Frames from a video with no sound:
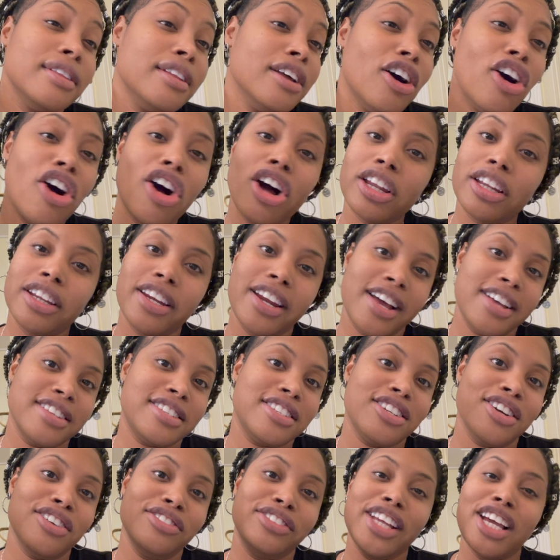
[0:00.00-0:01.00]
all of that
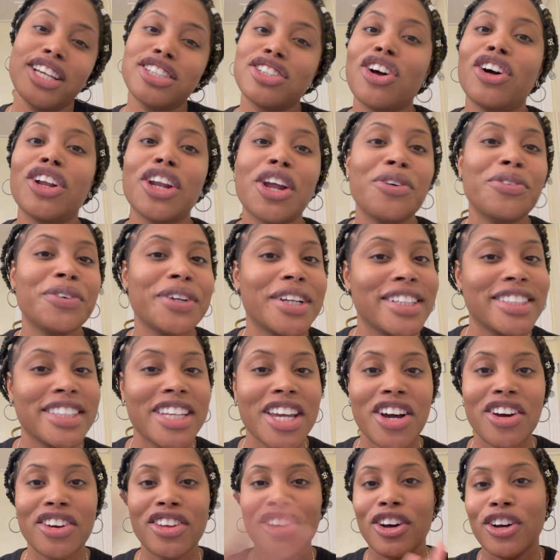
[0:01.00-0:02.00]
stuff. That's all I want to
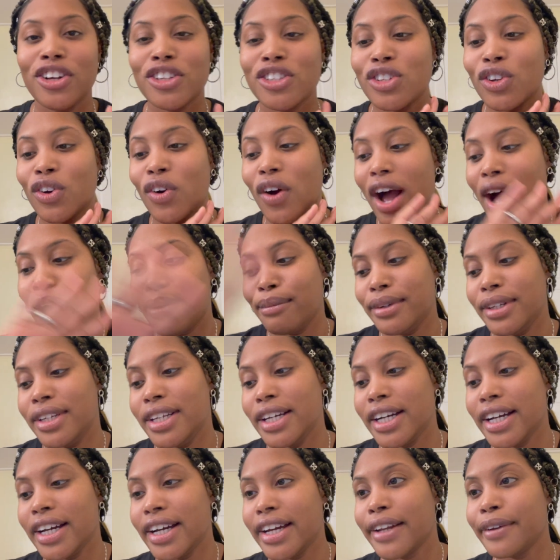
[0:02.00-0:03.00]
tell y'all. So I'm
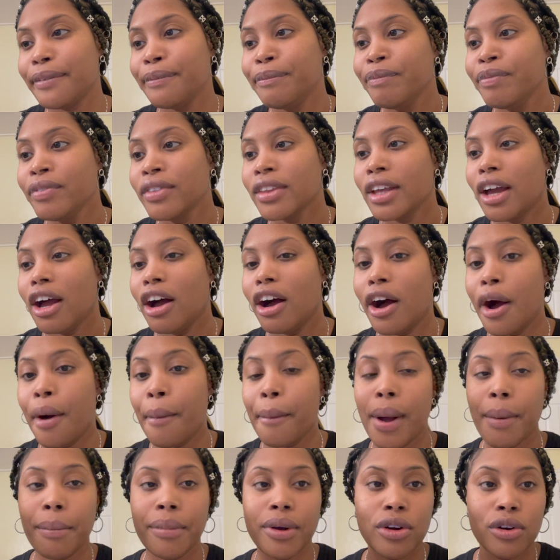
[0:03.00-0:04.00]
done. I'm
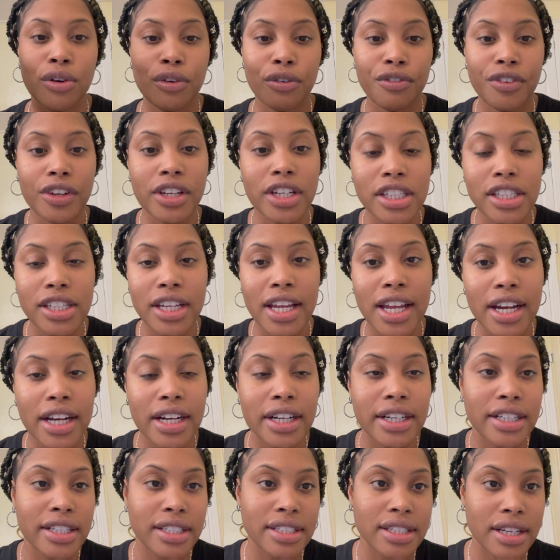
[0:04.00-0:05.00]
gonna go finish
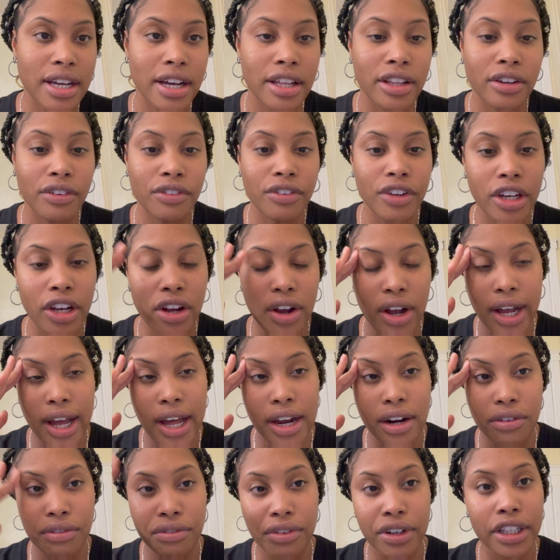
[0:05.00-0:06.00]
editing this other video. I
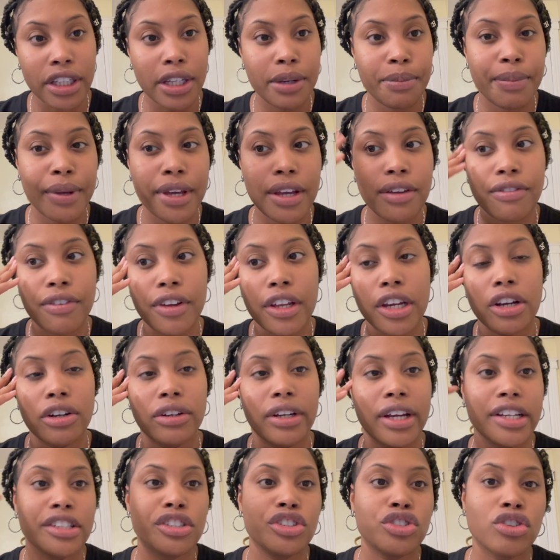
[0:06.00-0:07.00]
got a really big video
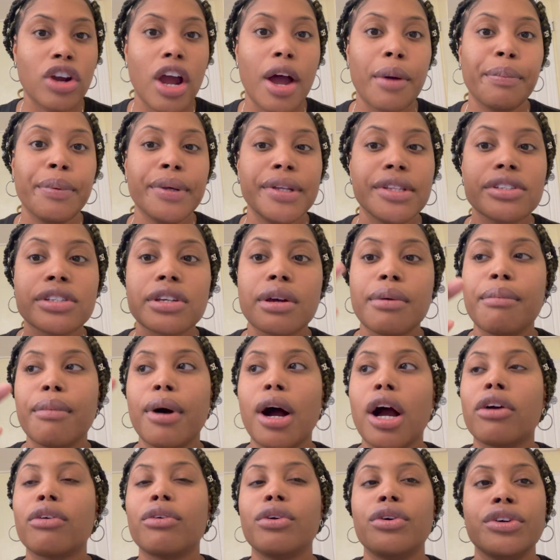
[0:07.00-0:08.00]
that's dropping
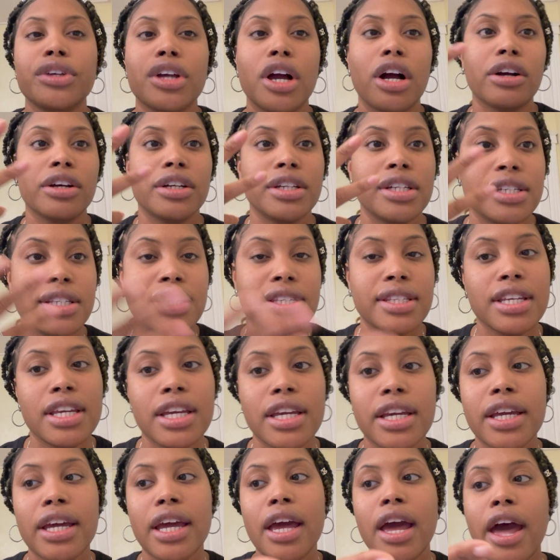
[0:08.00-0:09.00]
tomorrow. Y'all gonna
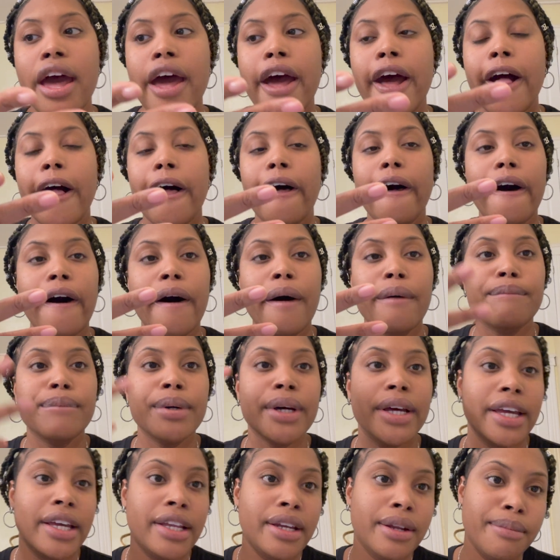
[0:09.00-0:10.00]
see it.
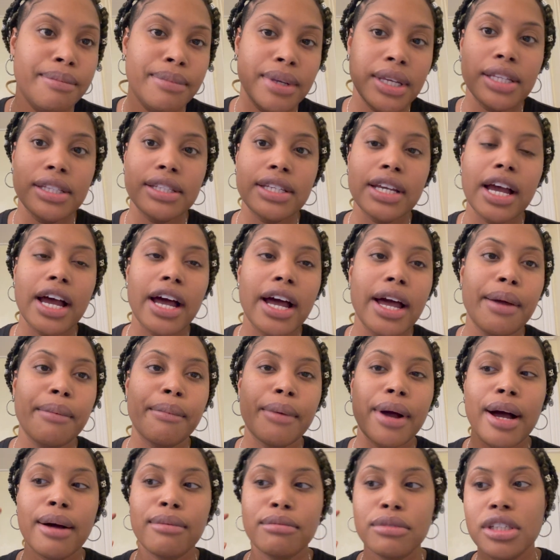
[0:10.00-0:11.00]
But in the meantime,
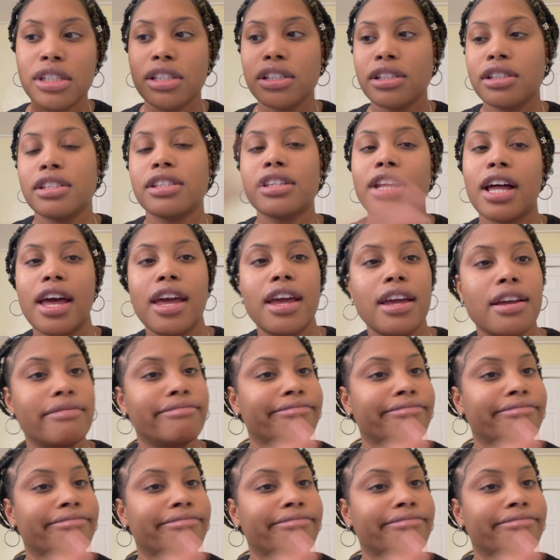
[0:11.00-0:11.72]
I'm just like,